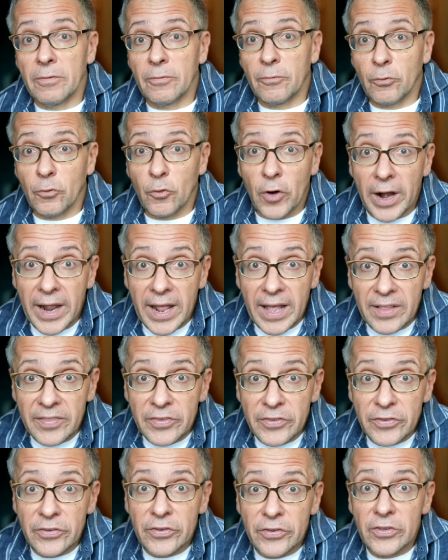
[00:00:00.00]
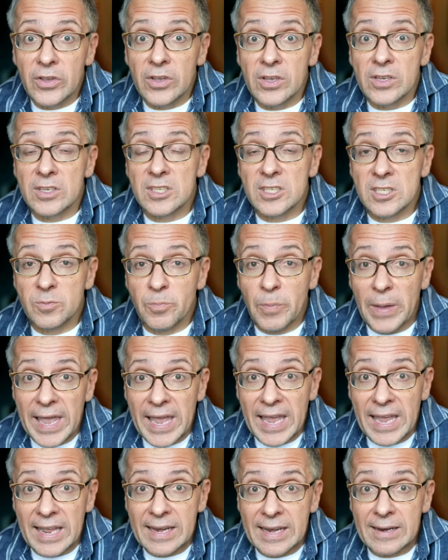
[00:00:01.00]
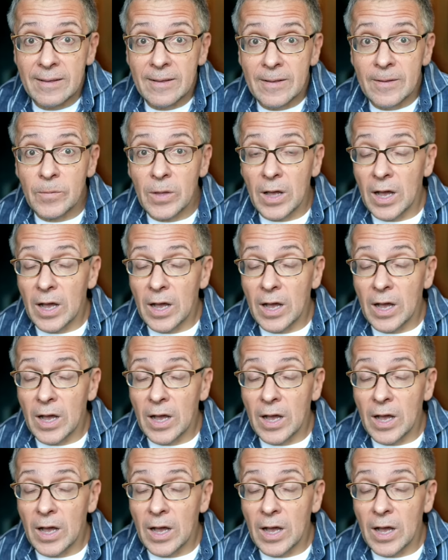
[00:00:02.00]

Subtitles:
France, Spain,